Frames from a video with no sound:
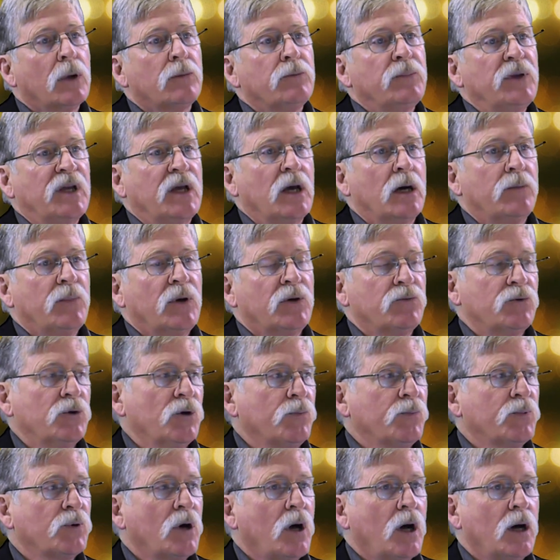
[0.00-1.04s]
become a
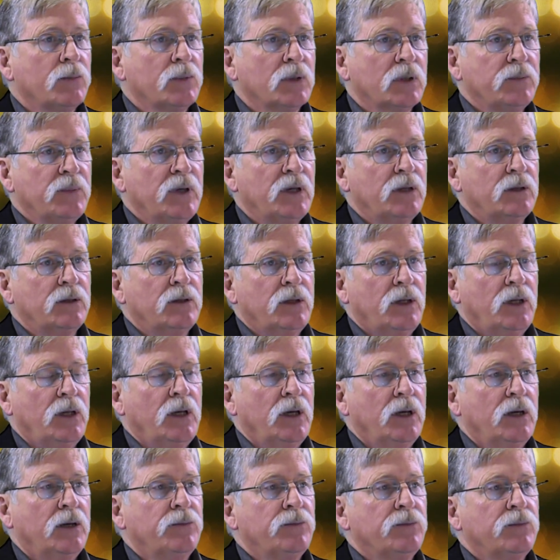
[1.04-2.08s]
real problem,
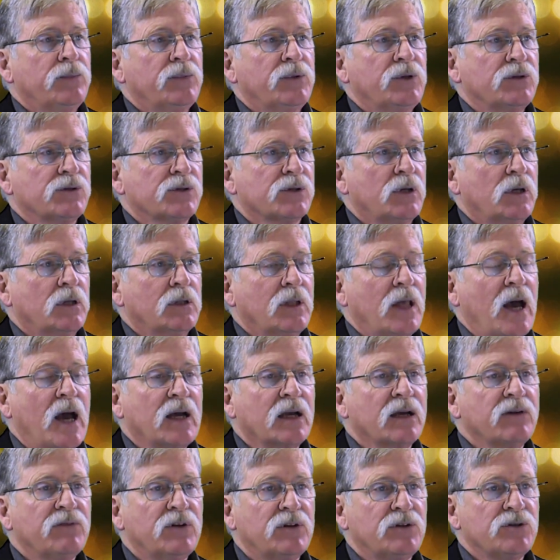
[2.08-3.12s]
and there's a
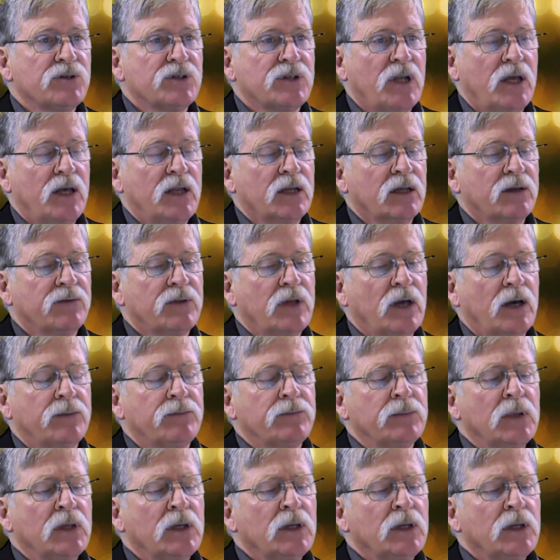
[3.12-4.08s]
lack of understanding of that.